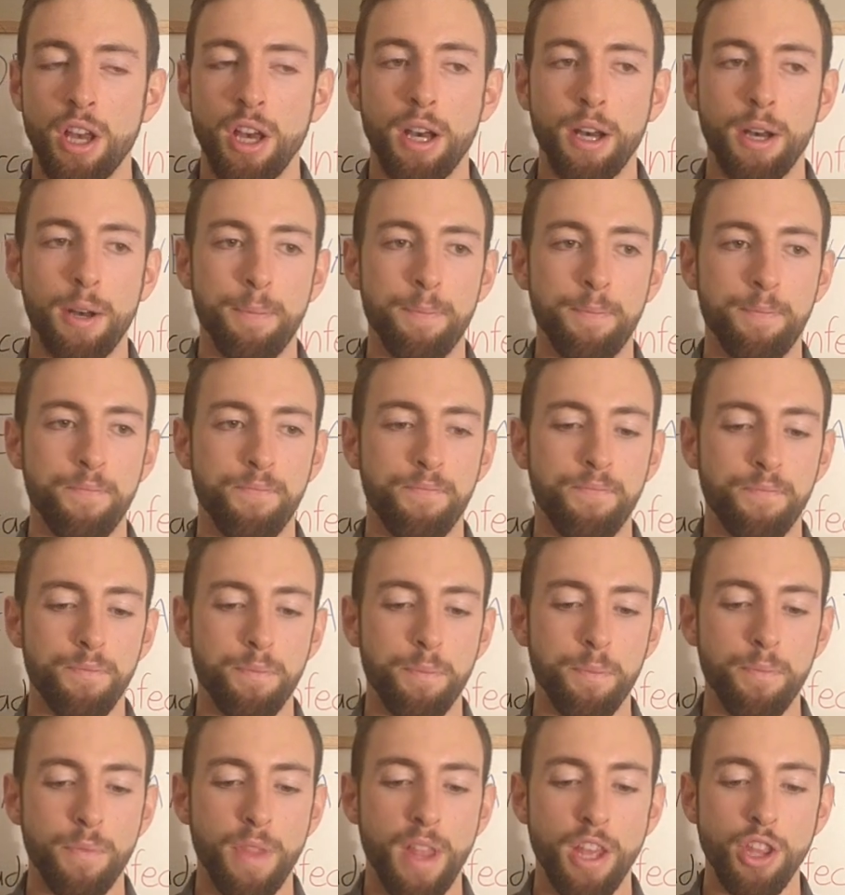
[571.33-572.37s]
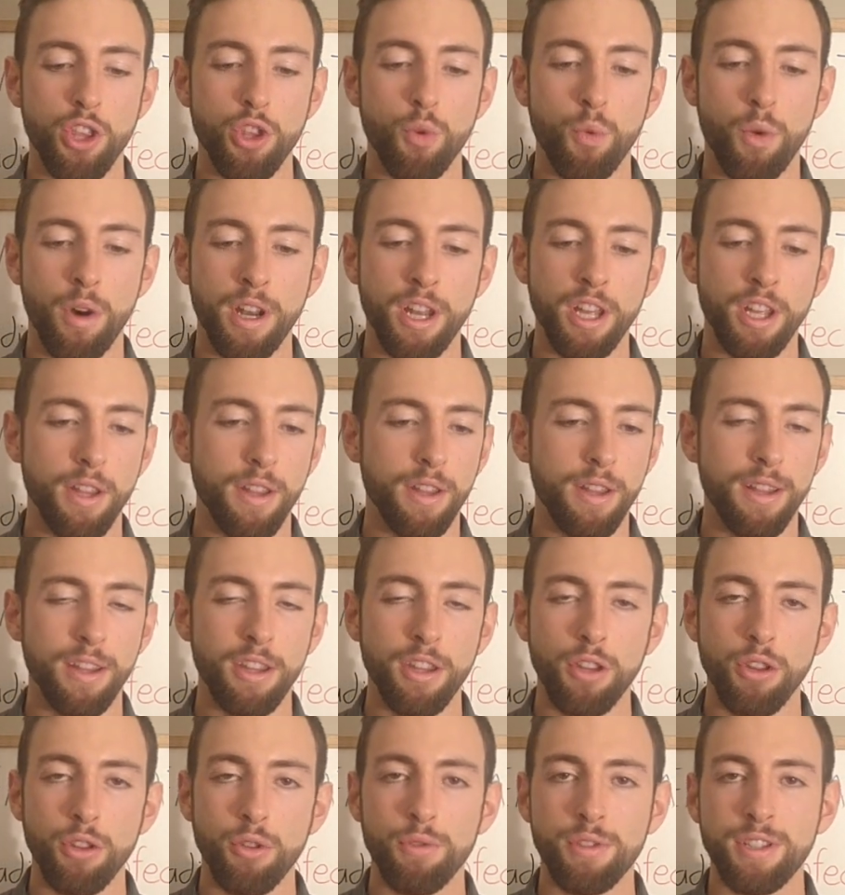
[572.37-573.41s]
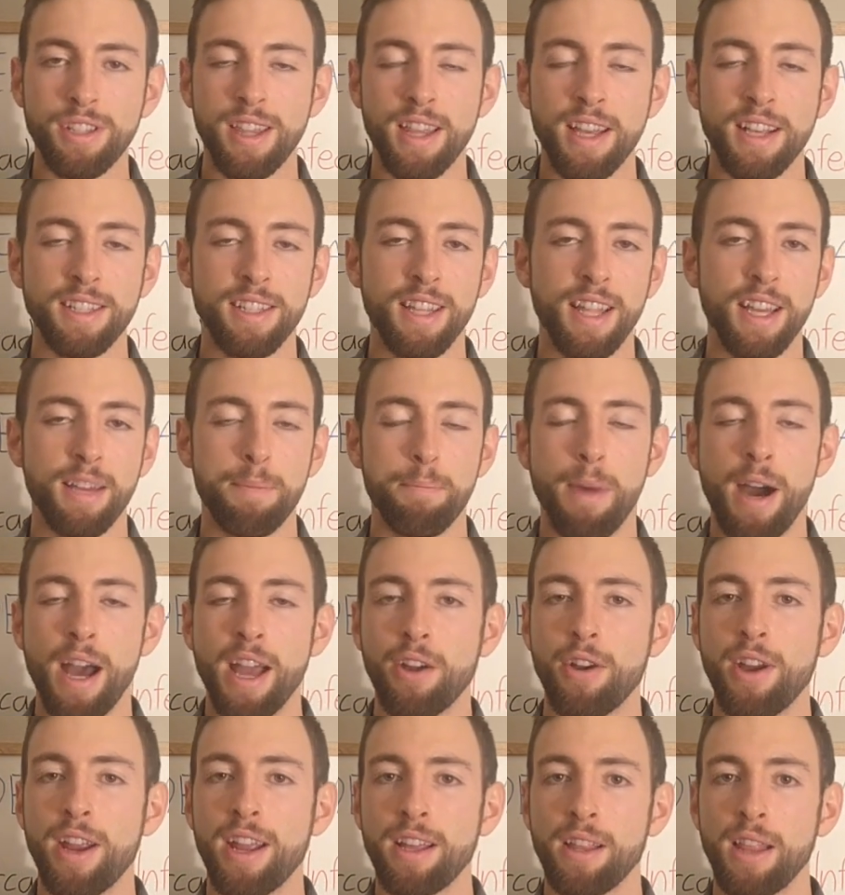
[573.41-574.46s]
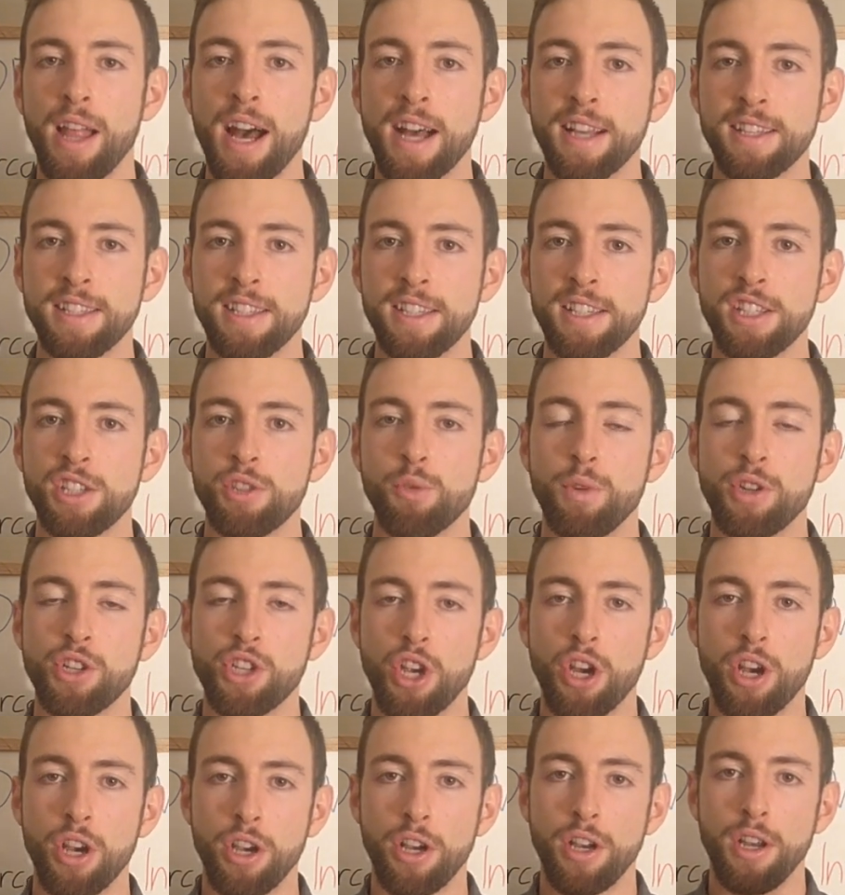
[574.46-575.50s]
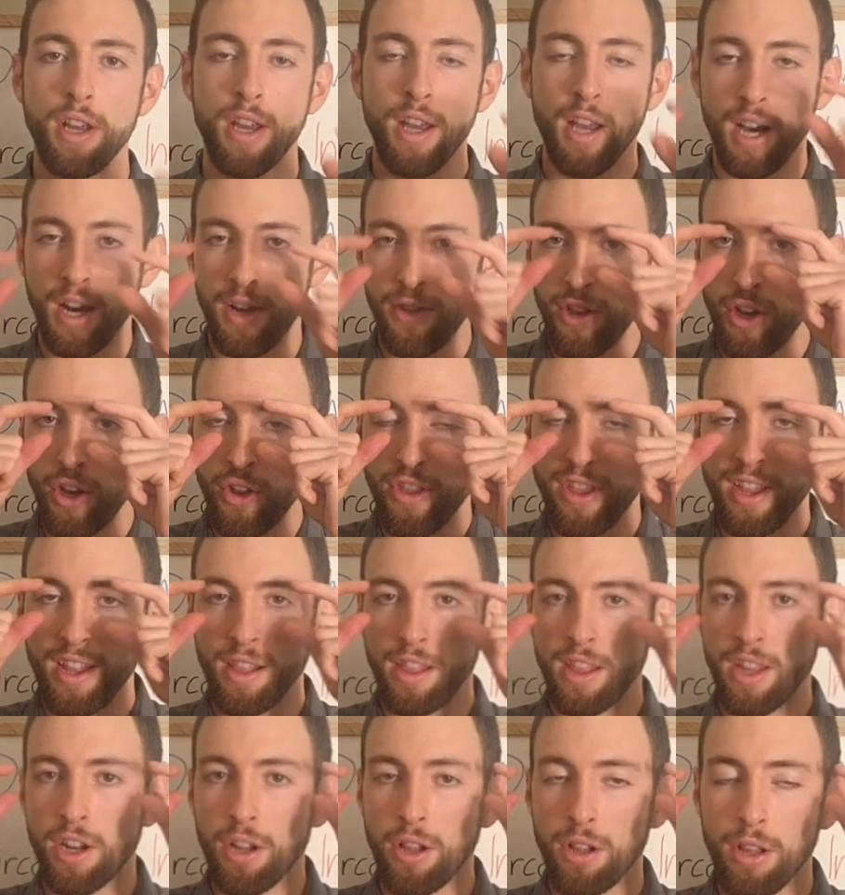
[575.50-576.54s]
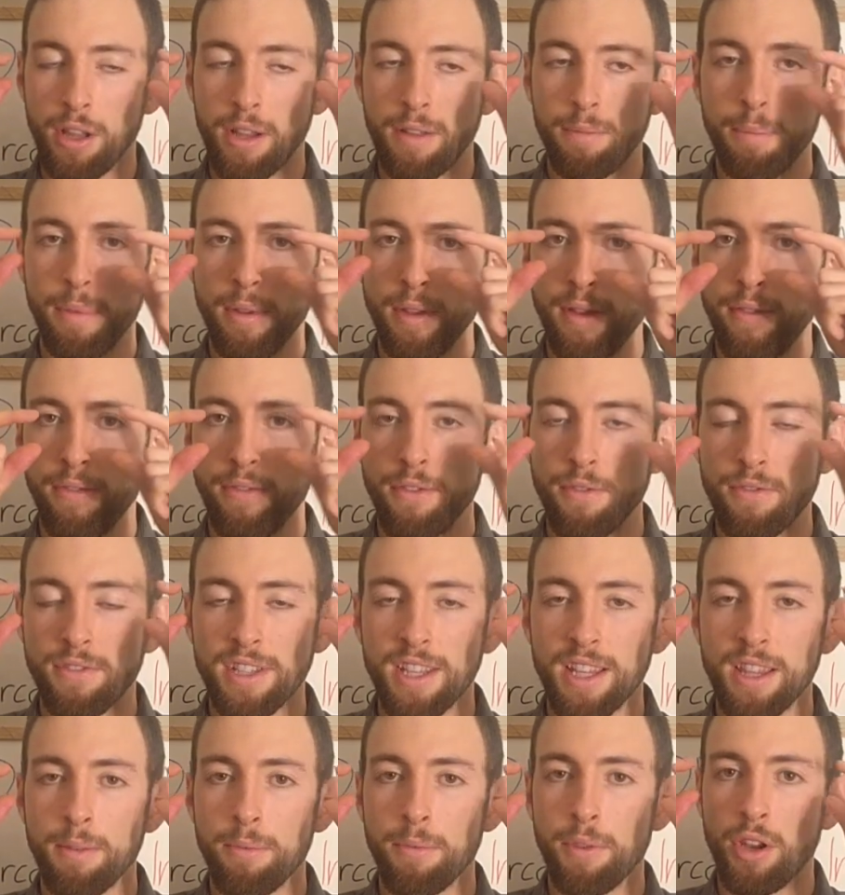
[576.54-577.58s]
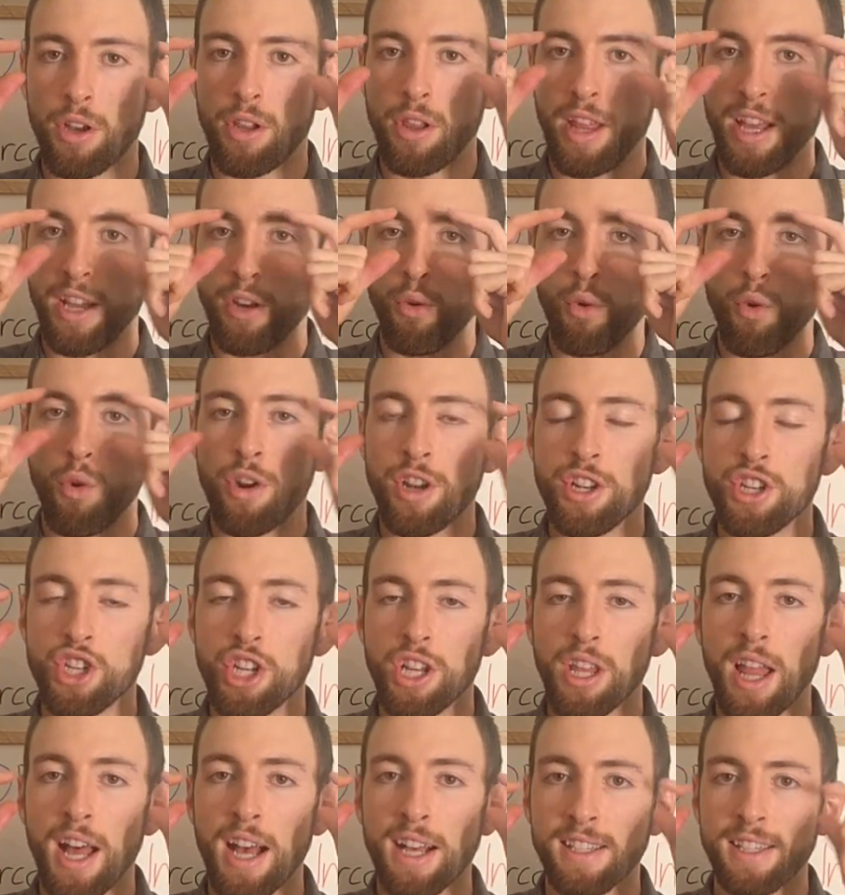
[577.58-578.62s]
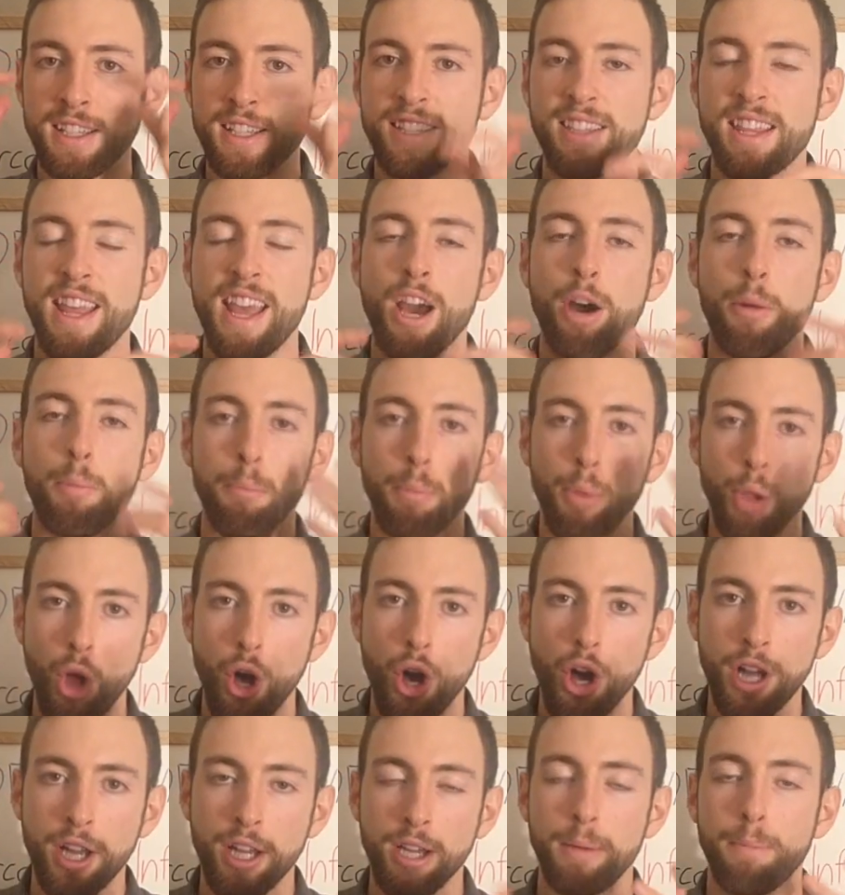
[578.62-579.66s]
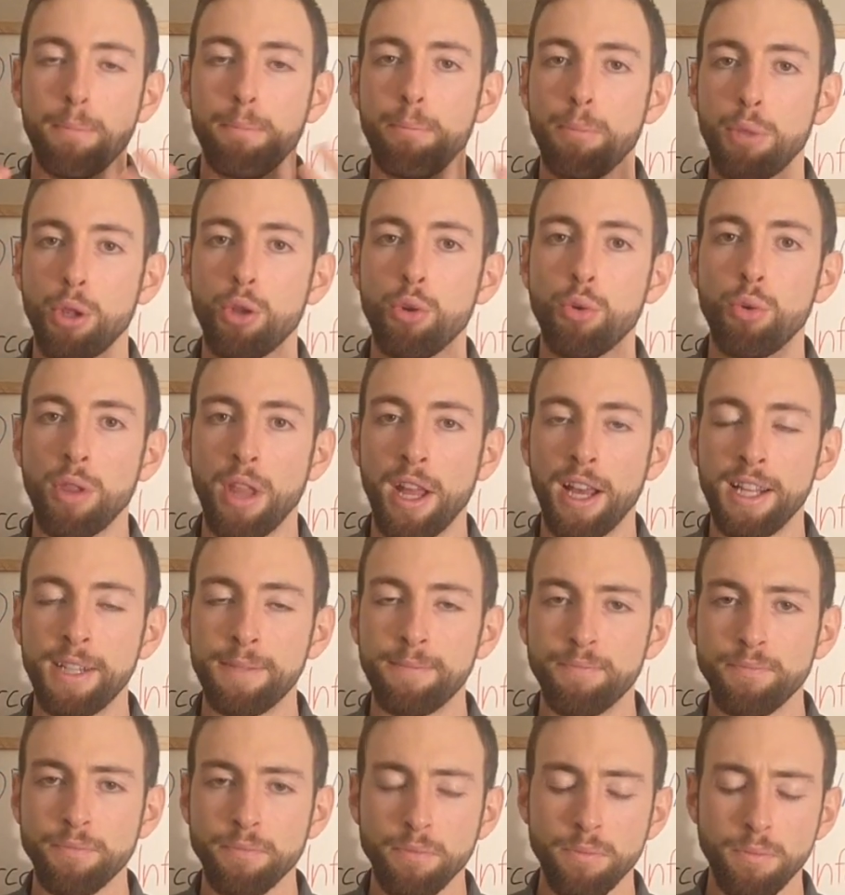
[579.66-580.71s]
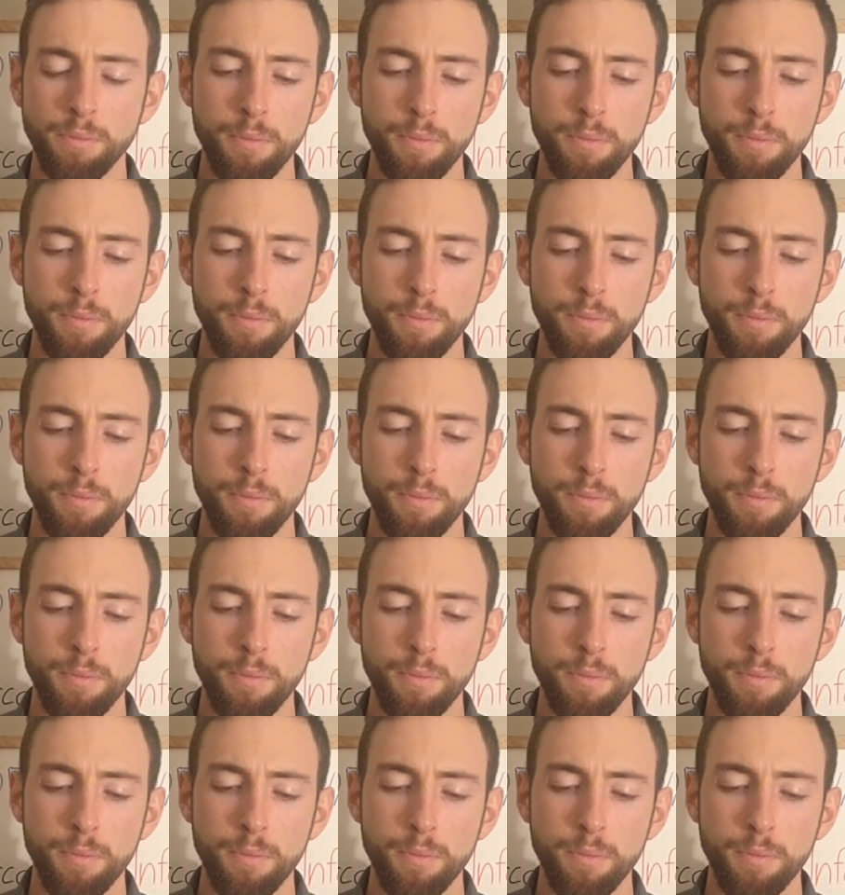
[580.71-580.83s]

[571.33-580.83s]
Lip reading: You want to use things like migraine glasses, which are, they're the little, if you've seen them, they're like orange glasses. They help block blue light.